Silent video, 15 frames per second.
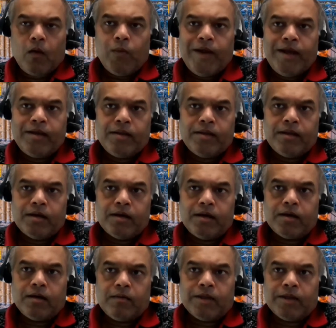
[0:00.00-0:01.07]
with
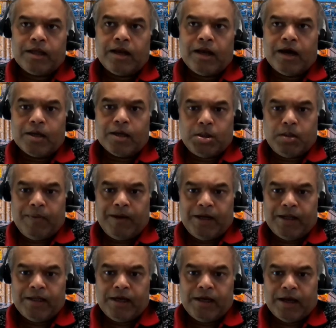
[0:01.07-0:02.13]
the large
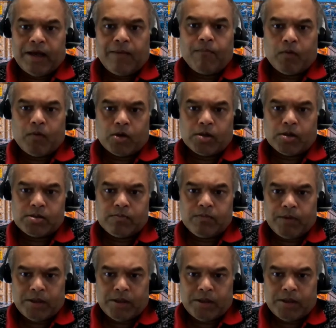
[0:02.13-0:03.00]
GPT-3 type models,